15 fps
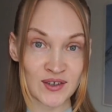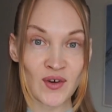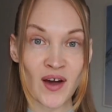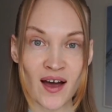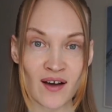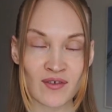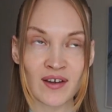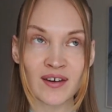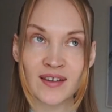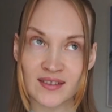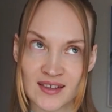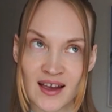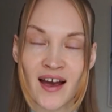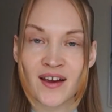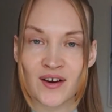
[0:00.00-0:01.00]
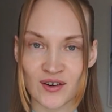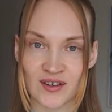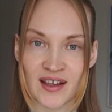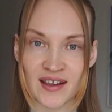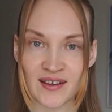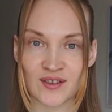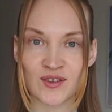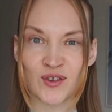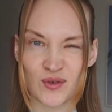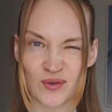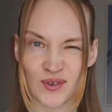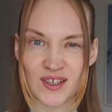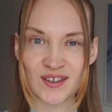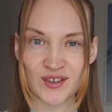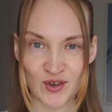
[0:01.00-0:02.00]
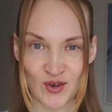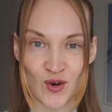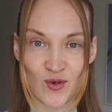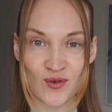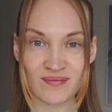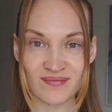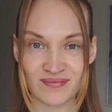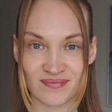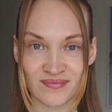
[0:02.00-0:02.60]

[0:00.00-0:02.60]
you have an entire day to use it, you know.